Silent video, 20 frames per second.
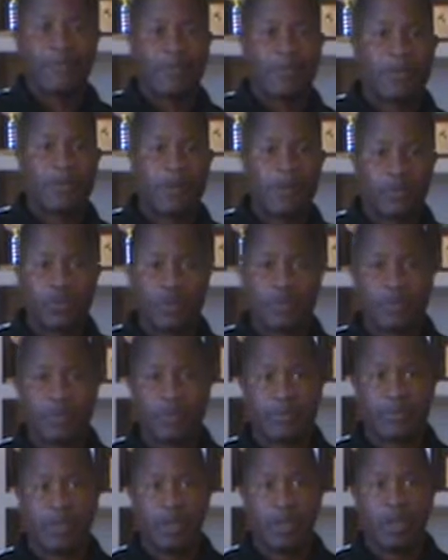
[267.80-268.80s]
people's equipment.
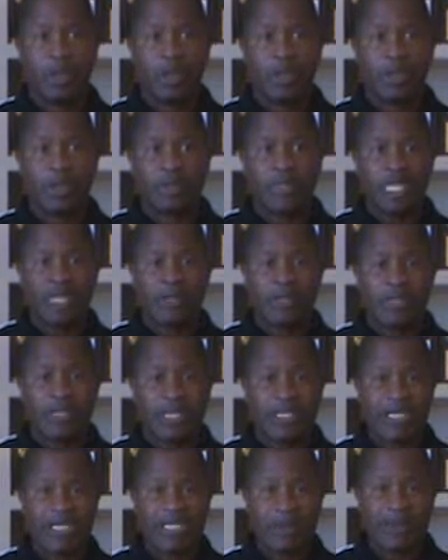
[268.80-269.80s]
Never
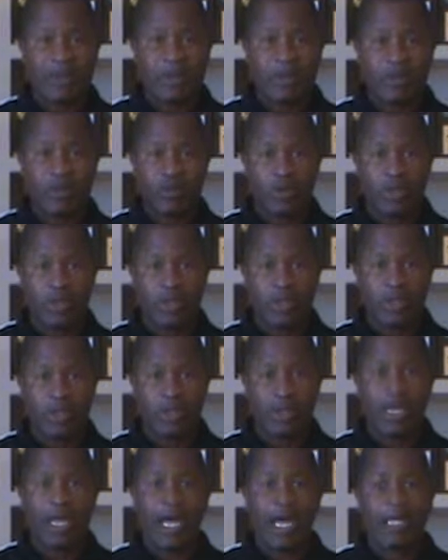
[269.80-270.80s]
touch other people's equipment
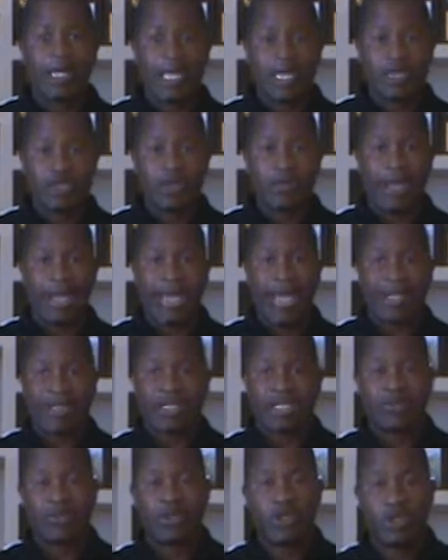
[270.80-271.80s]
unless you
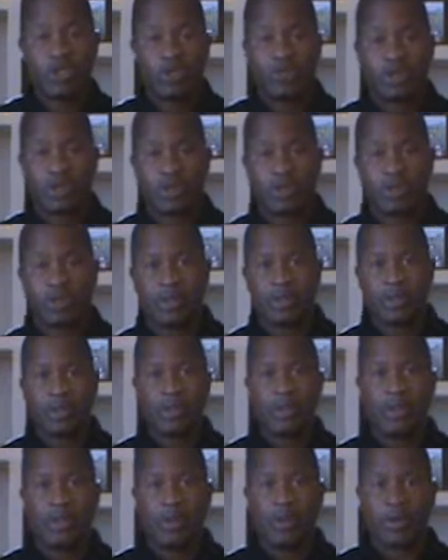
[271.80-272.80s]
ask them to use it.
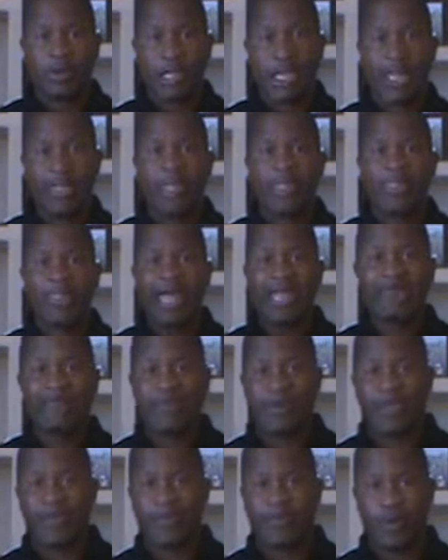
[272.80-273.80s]
Okay? That's
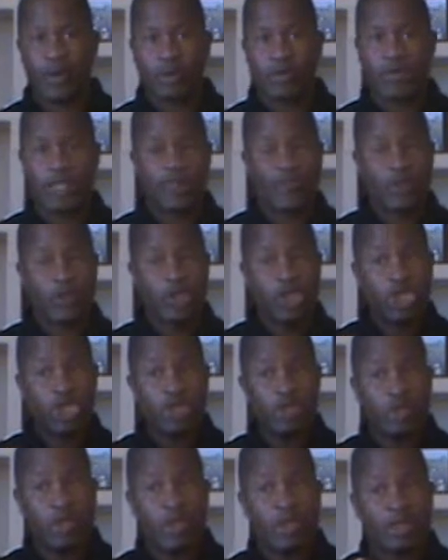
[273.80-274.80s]
very important. If you
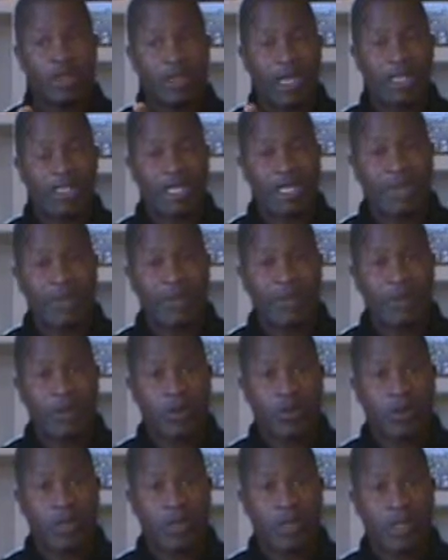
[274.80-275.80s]
do touch other
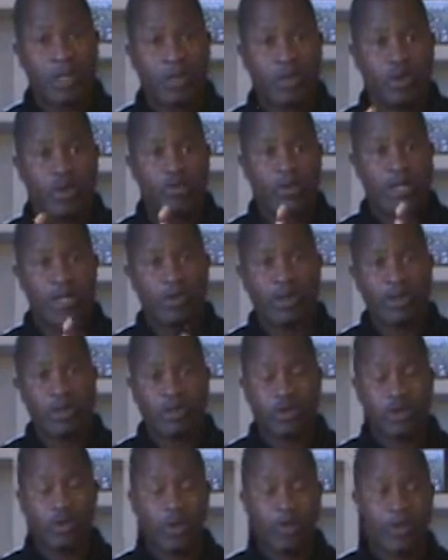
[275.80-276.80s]
people's equipment, you move anyone
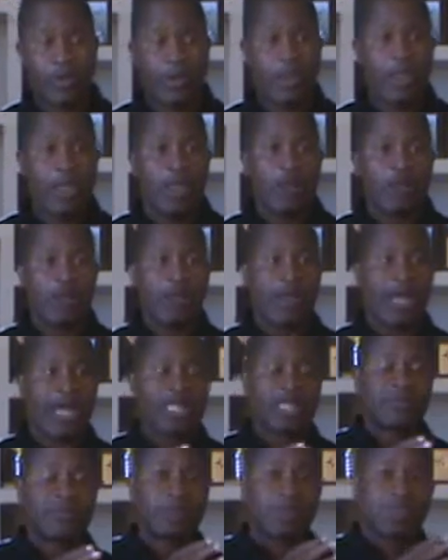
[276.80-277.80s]
else's equipment, well,
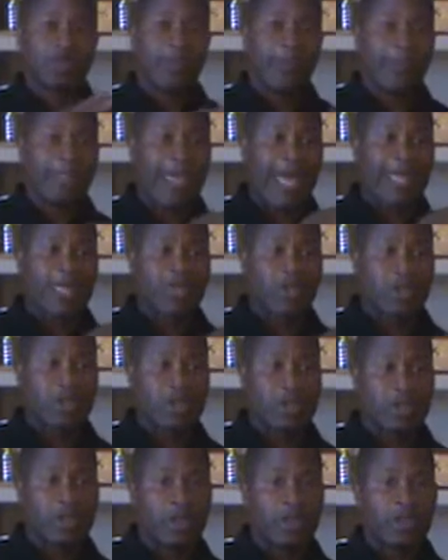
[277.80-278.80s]
ask them to do it. That is
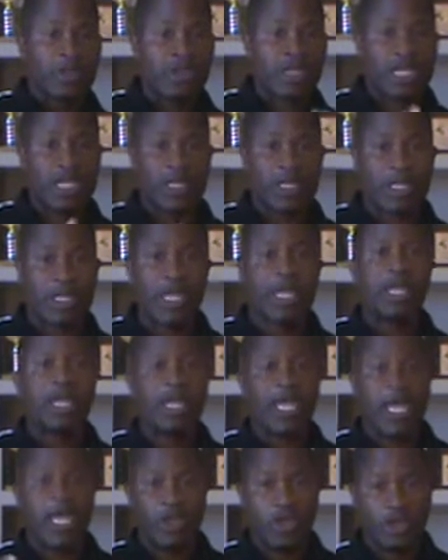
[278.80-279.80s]
considered stealing,
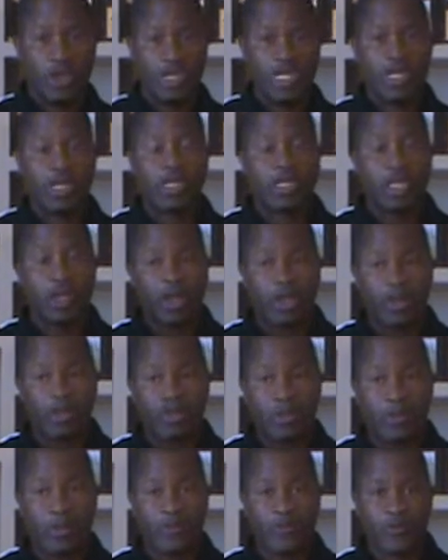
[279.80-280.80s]
and you can get in a lot of
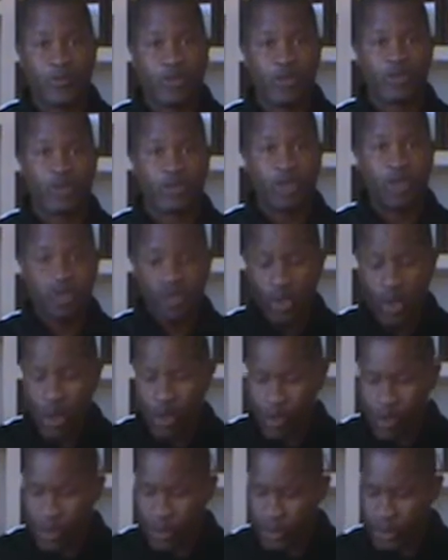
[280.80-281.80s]
trouble for it. So you
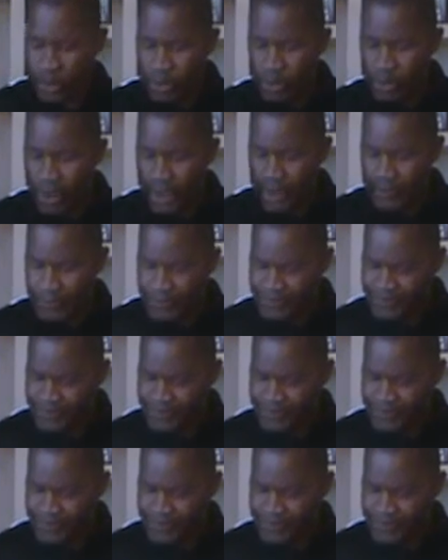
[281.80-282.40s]
don't want to do that.